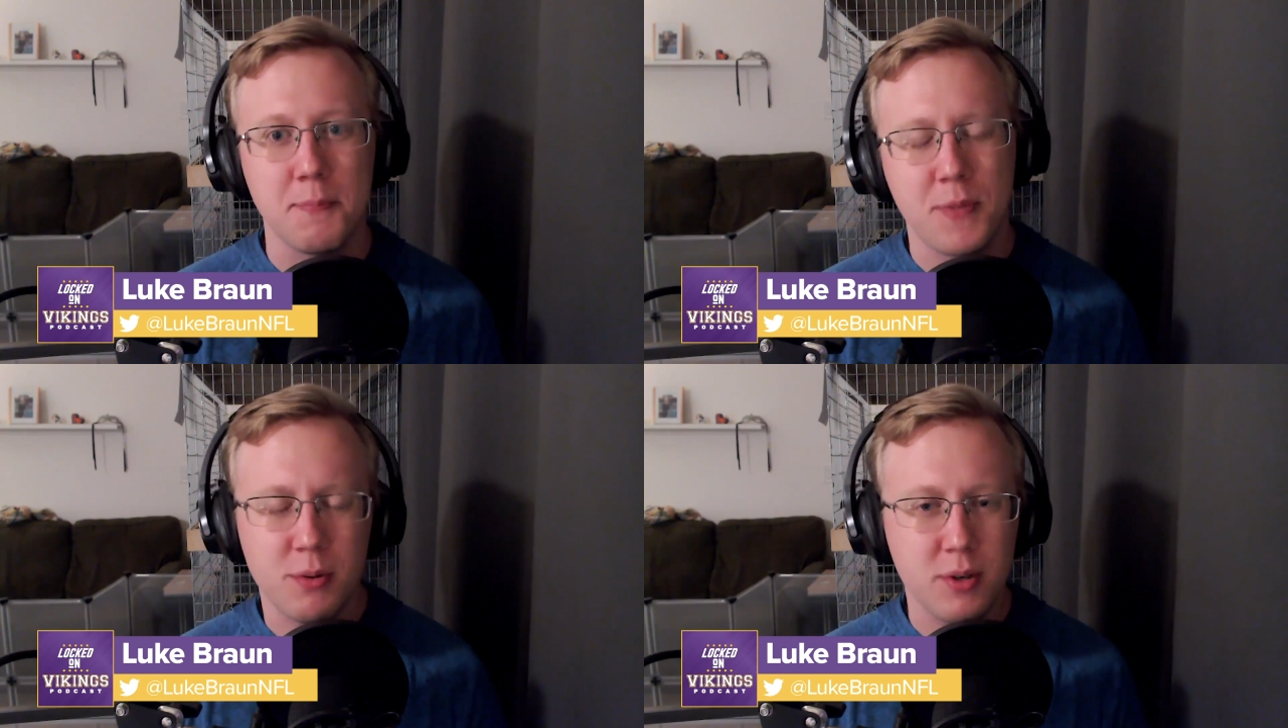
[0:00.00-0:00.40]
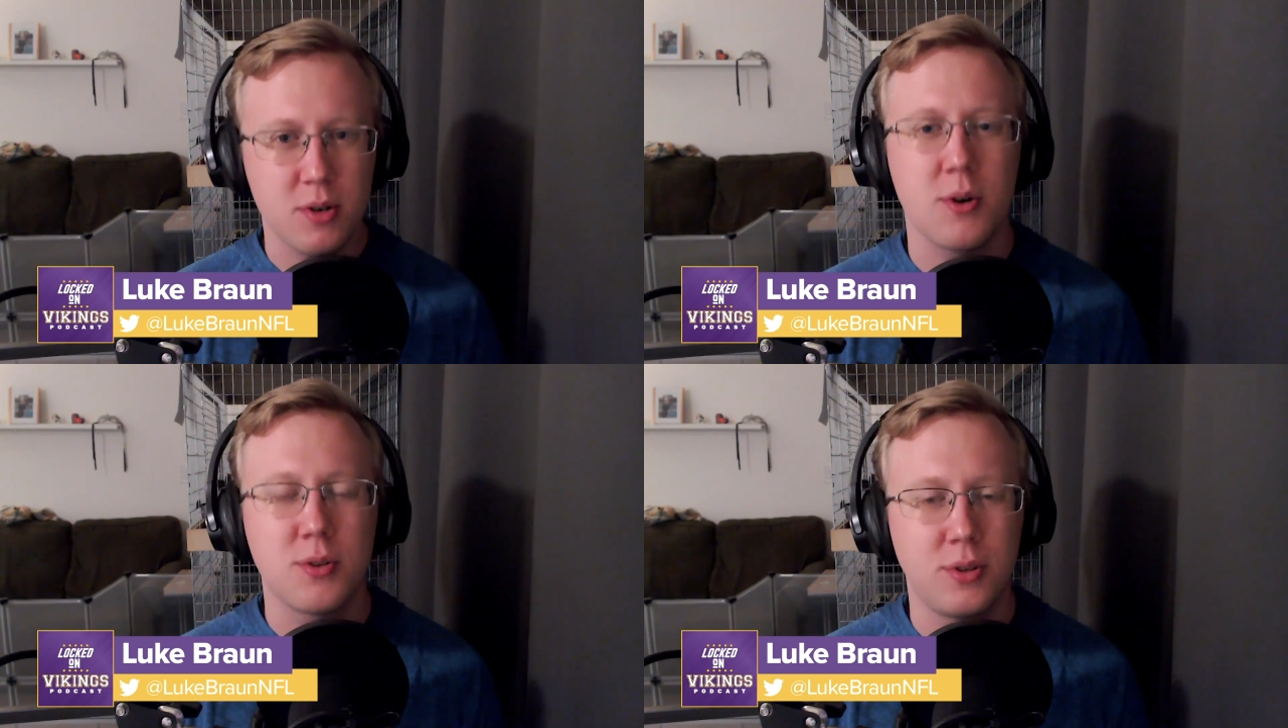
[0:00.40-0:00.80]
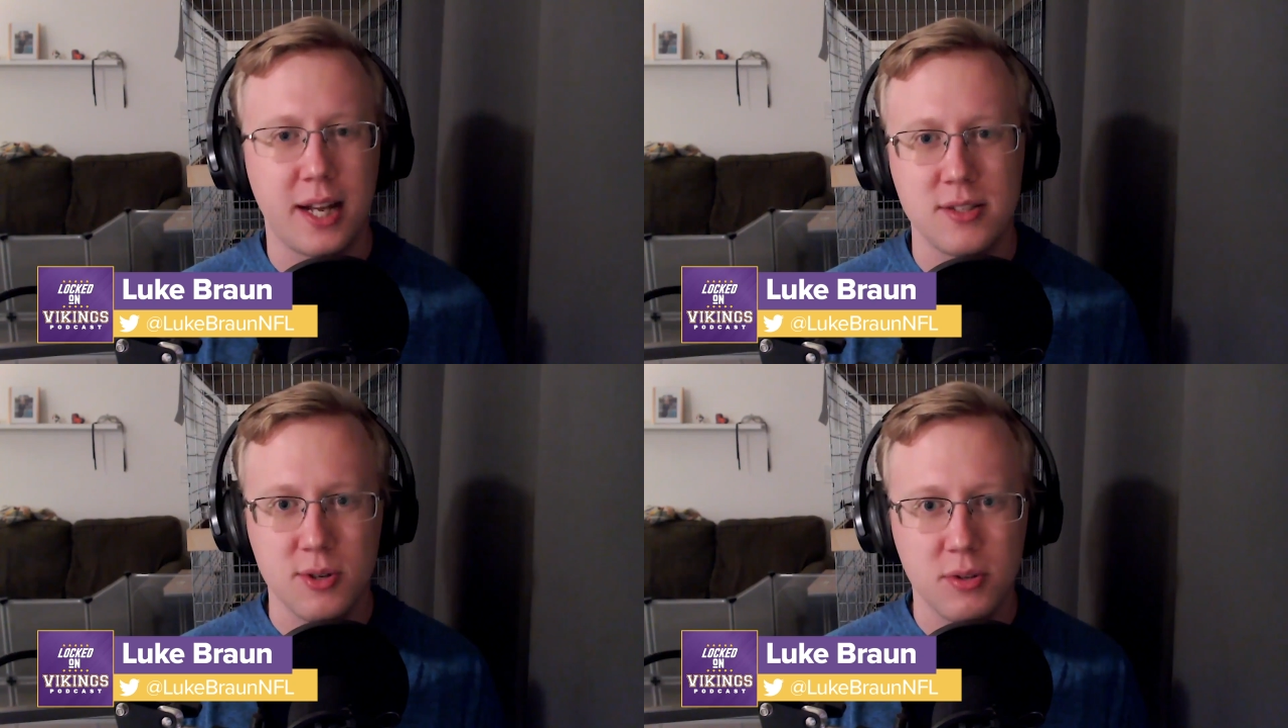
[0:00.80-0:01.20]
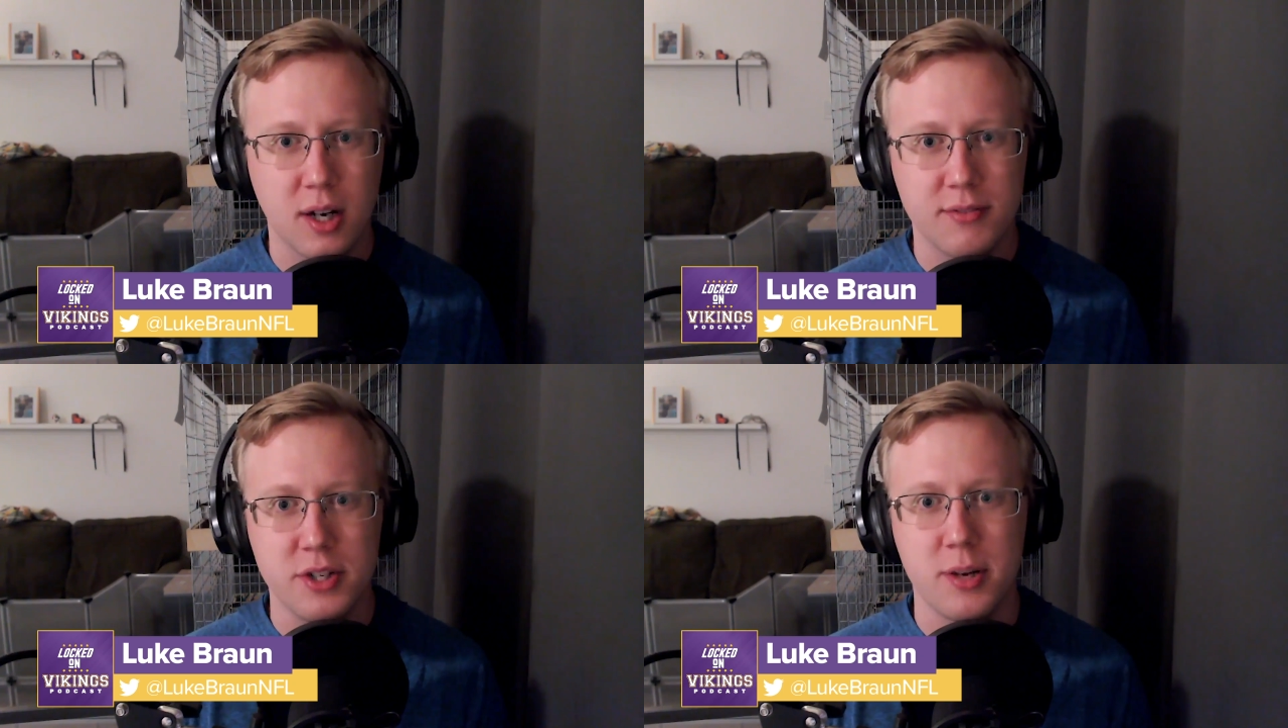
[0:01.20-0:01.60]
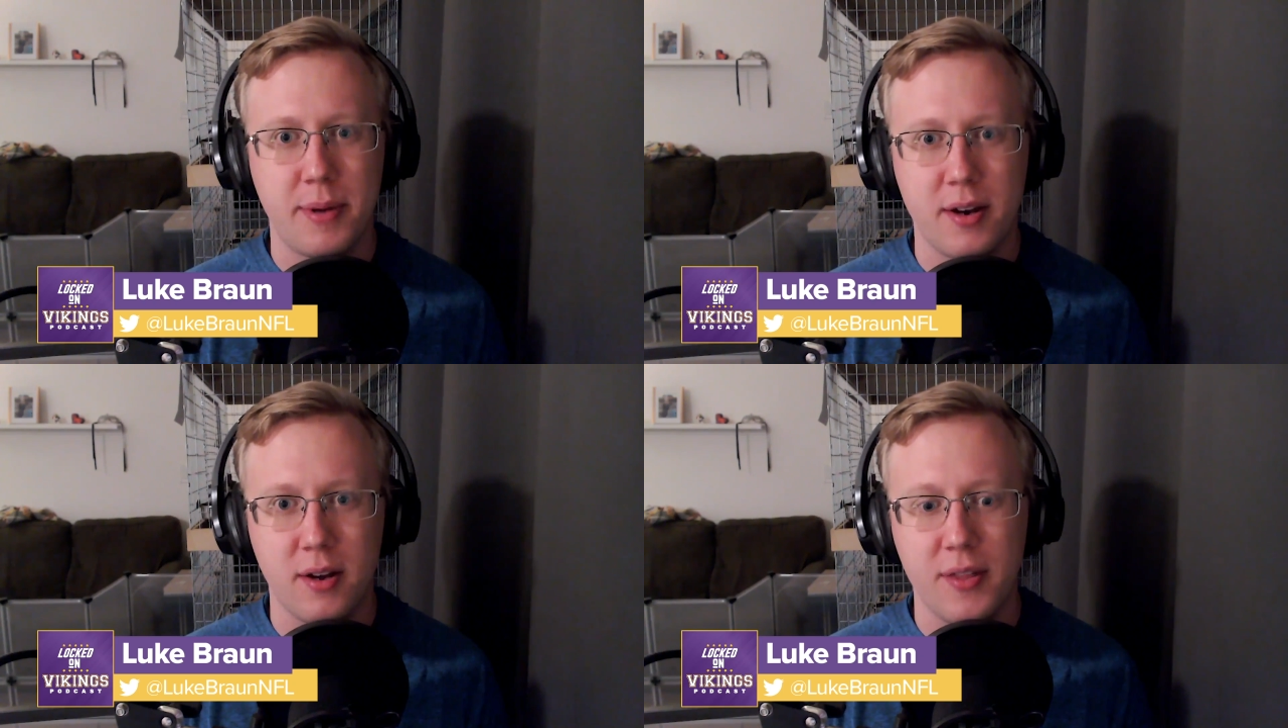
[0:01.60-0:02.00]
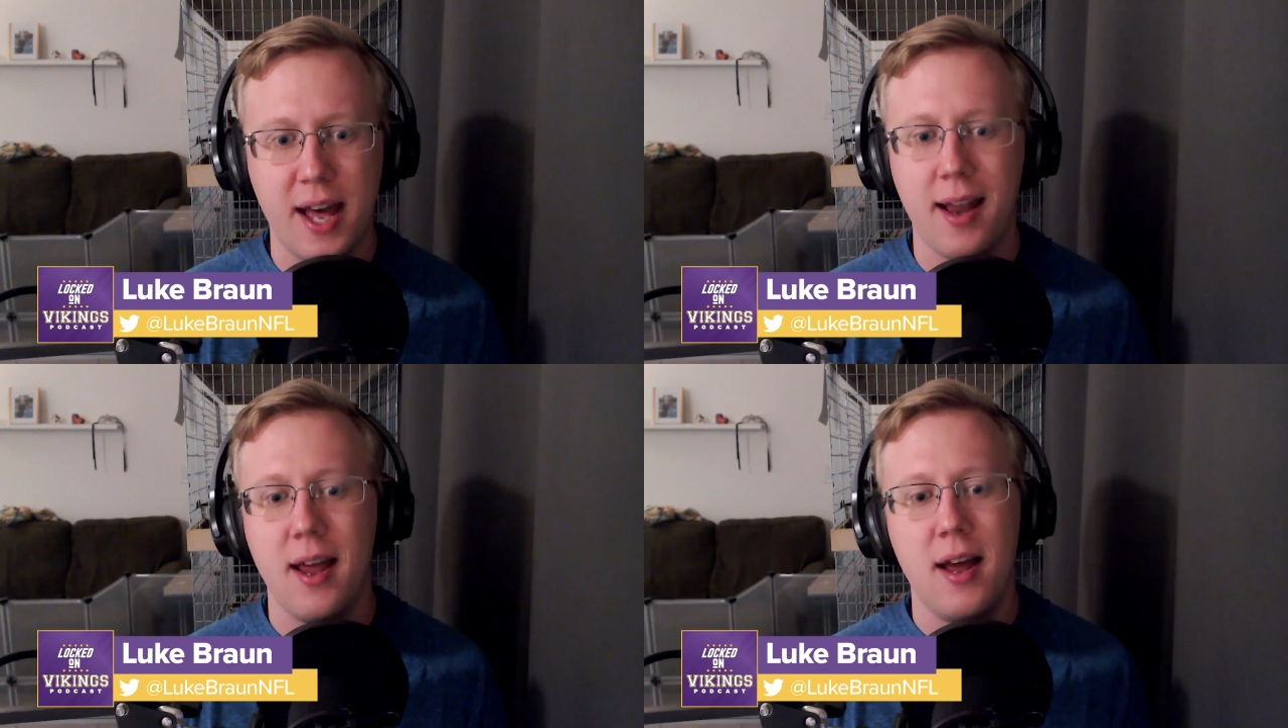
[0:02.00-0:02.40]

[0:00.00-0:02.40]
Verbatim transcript: I wrote an article at Zone Coverage about all that,